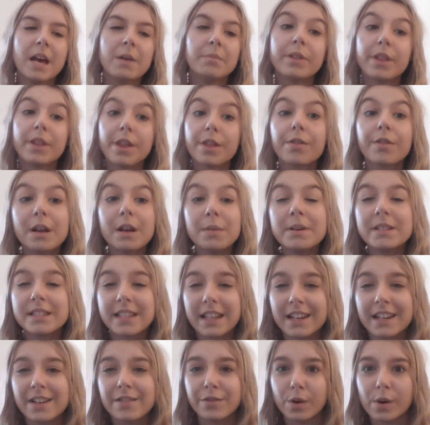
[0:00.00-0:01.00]
But the
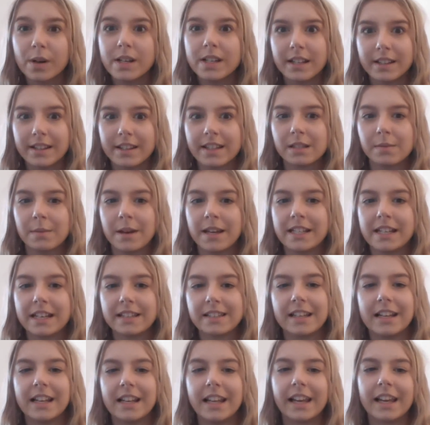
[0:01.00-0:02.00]
3% avoiding the smear
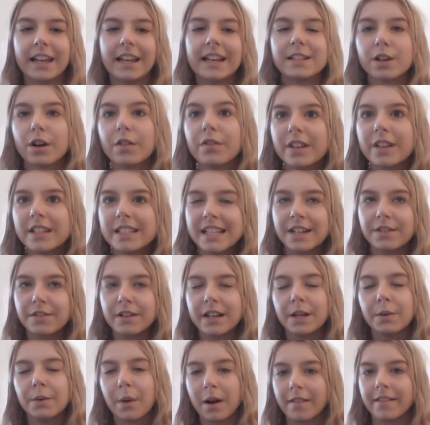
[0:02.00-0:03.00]
test in Lincoln is obviously a
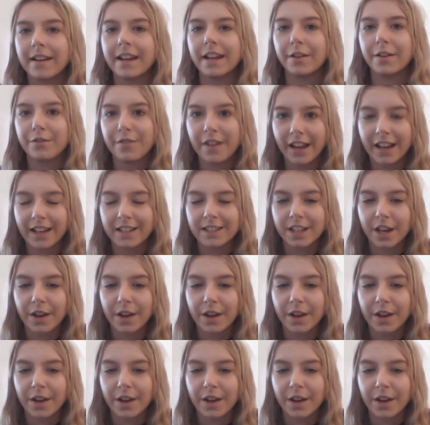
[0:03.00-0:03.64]
really worrying figure.